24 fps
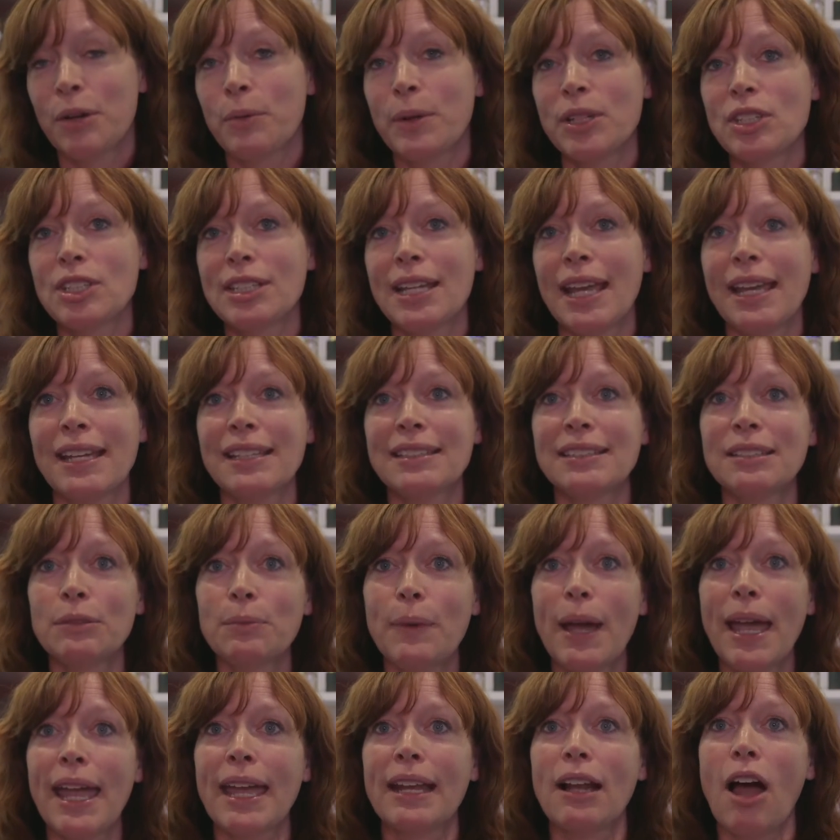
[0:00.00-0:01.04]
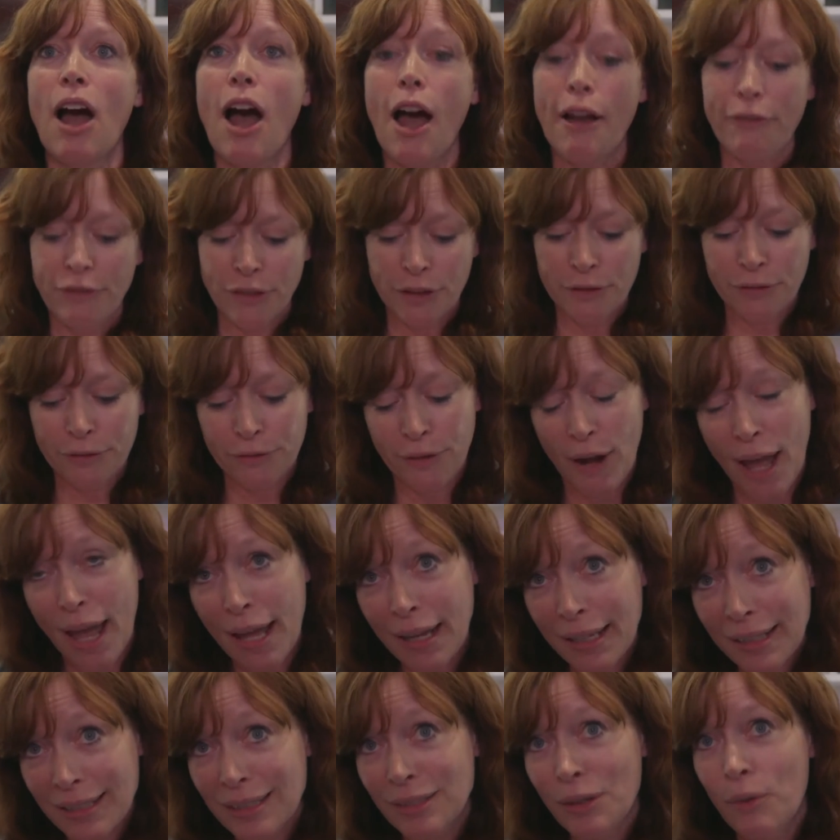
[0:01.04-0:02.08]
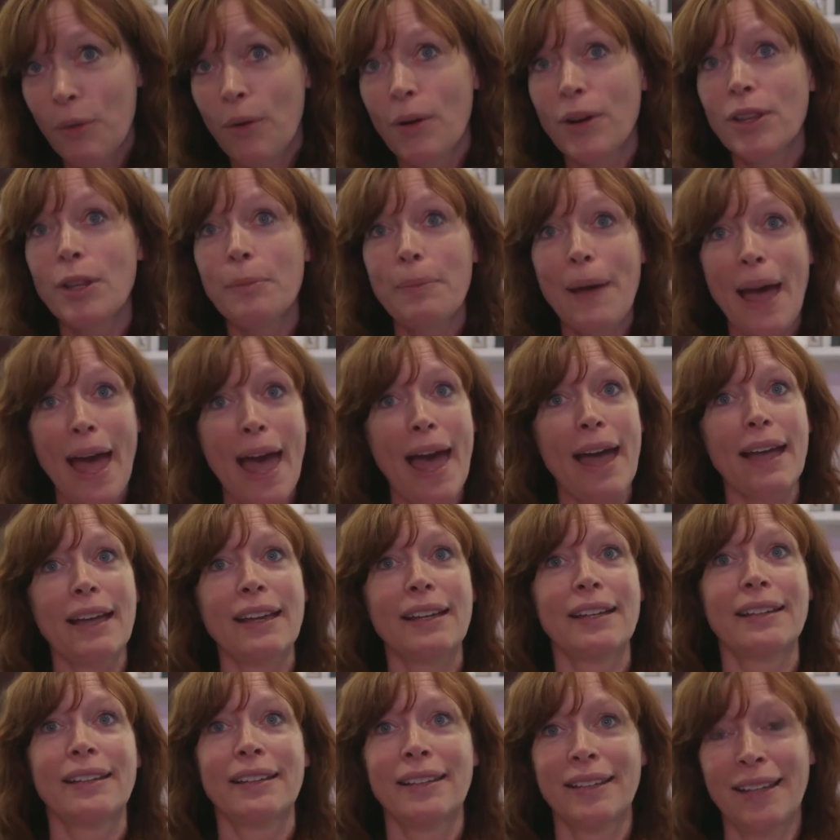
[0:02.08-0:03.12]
which takes the weight off the front or the back